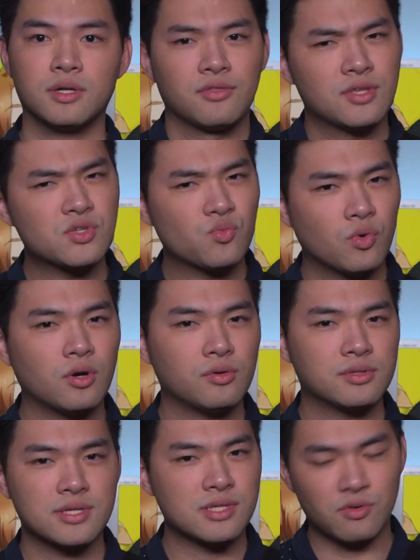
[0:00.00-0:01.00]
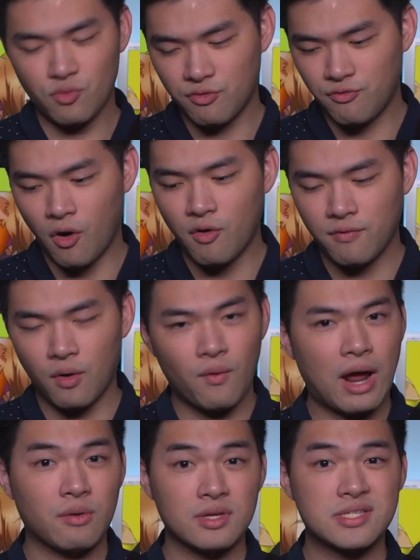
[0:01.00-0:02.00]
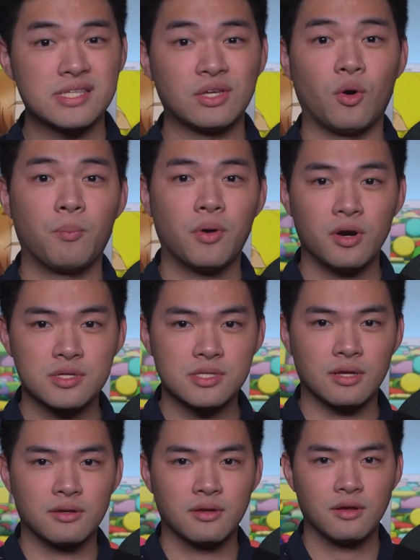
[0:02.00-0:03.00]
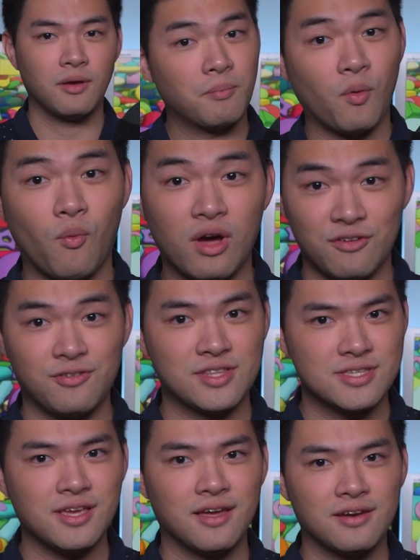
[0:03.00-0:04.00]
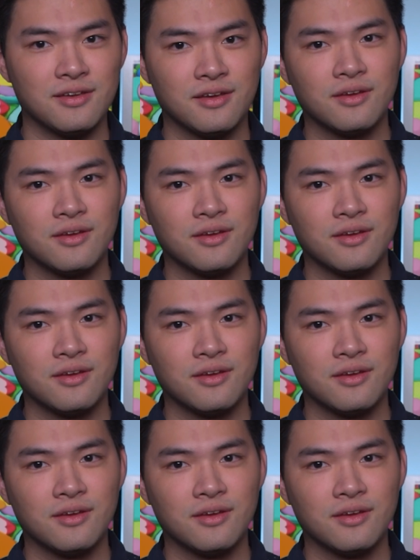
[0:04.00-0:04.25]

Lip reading: This world doesn't revolve around a single person, but what if it did?